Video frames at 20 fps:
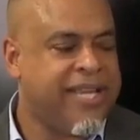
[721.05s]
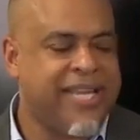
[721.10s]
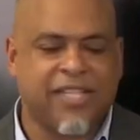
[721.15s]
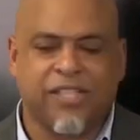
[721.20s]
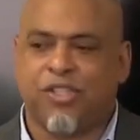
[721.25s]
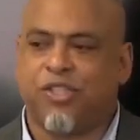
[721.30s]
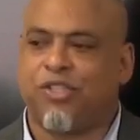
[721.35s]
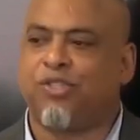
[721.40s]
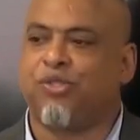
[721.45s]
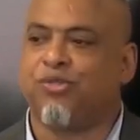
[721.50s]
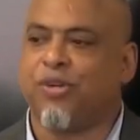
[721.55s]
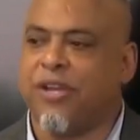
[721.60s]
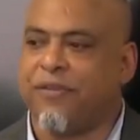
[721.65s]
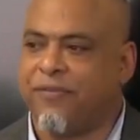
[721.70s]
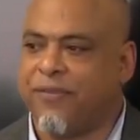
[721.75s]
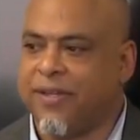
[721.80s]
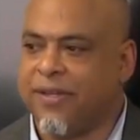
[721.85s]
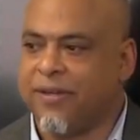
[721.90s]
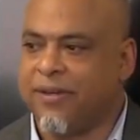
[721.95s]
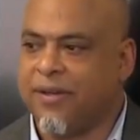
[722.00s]
is
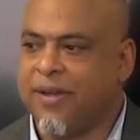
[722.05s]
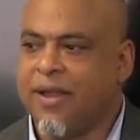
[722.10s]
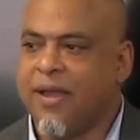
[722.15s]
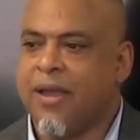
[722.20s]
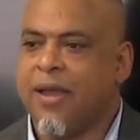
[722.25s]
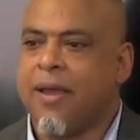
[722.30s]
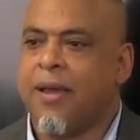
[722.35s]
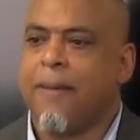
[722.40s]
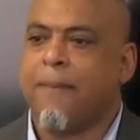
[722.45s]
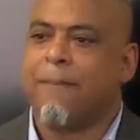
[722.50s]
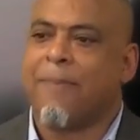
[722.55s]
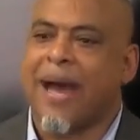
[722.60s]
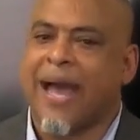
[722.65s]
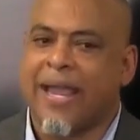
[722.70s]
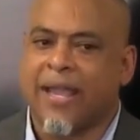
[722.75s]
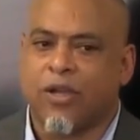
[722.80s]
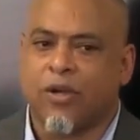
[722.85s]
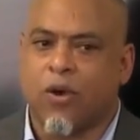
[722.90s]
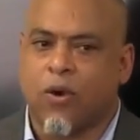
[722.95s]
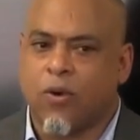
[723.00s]
driven by
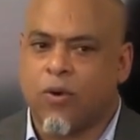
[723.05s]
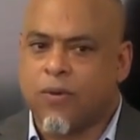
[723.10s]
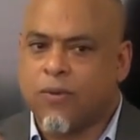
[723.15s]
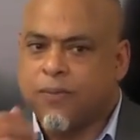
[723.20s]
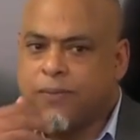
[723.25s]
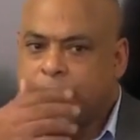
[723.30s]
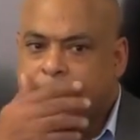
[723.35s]
a goal.